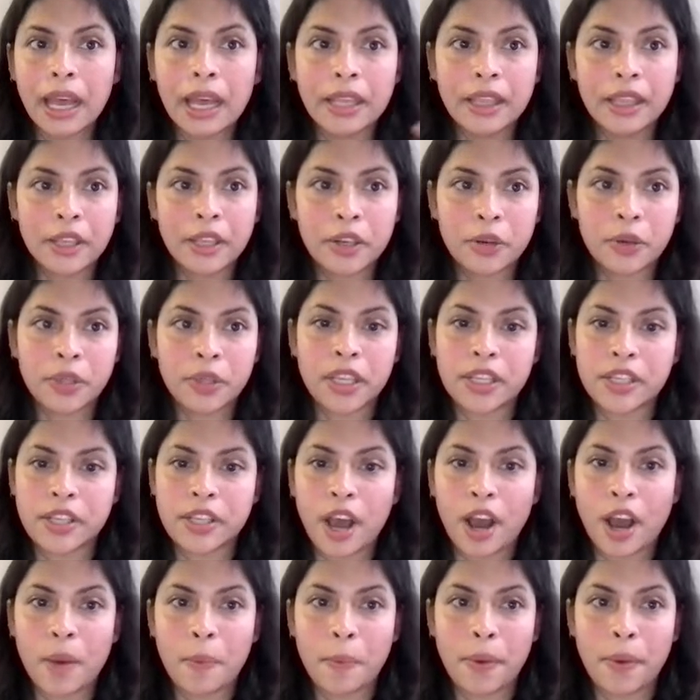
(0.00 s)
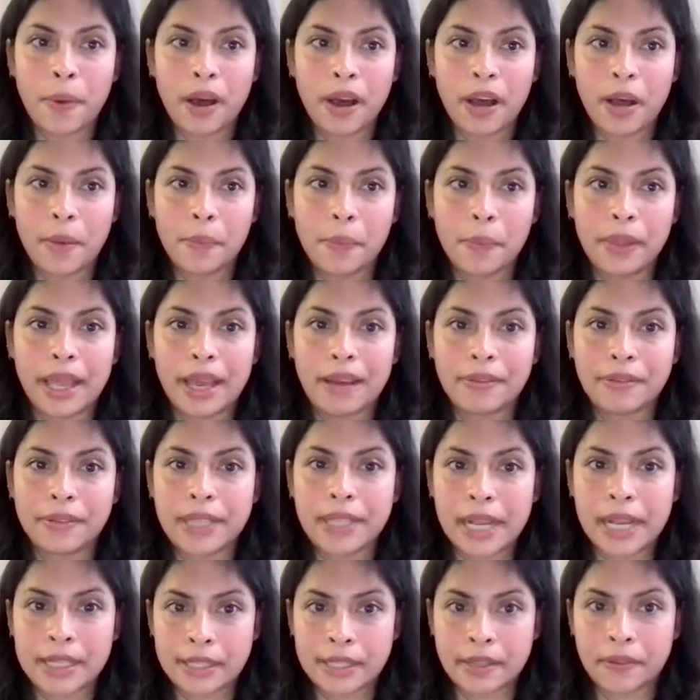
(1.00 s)
To the top left,
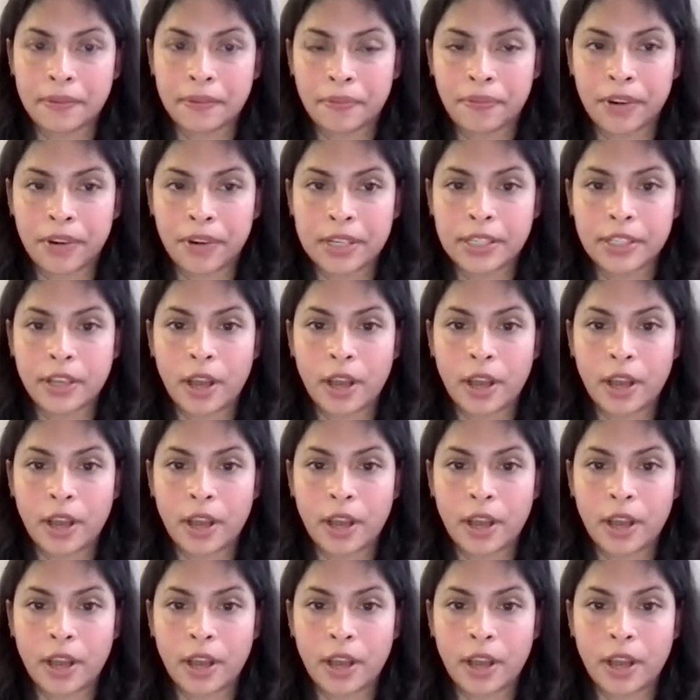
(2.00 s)
that's the first